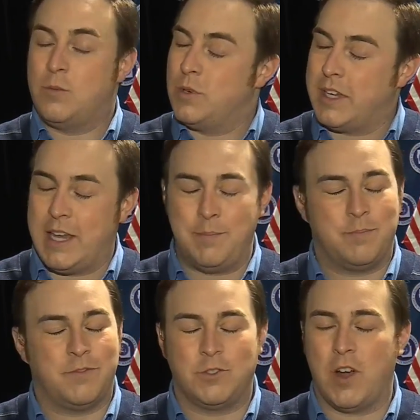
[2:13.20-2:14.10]
We'll
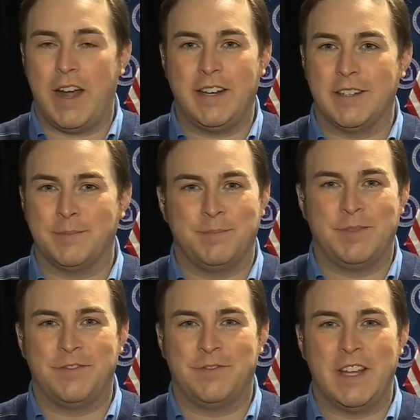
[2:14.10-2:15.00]
keep trying to
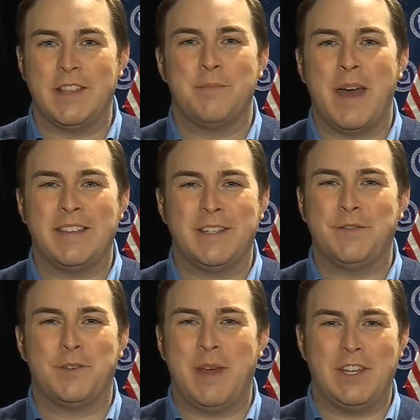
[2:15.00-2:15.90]
get the best
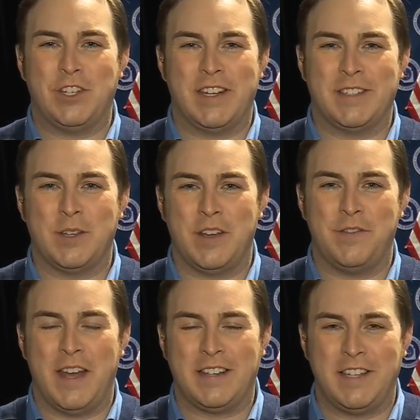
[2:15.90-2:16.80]
information as to
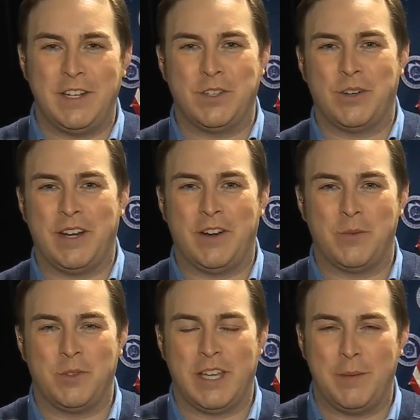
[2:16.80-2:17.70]
if vaccines are here
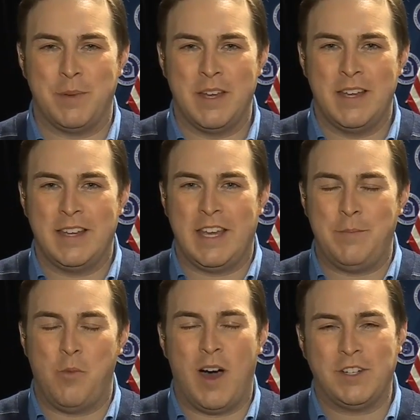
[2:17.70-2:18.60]
and we'll keep
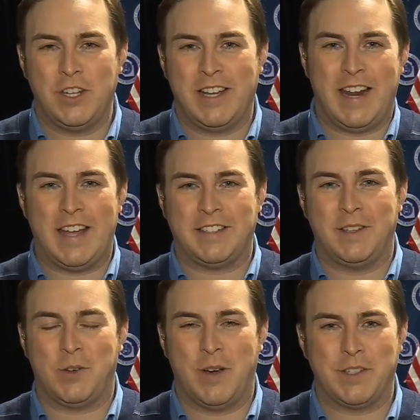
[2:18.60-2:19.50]
keep watching and
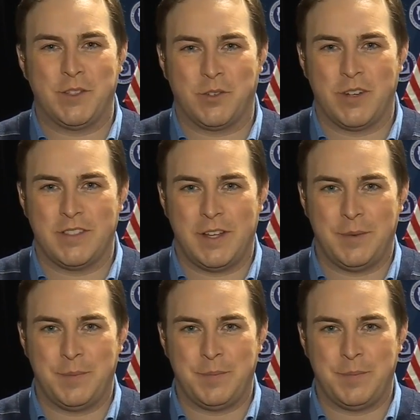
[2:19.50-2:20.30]
asking the questions, Christy.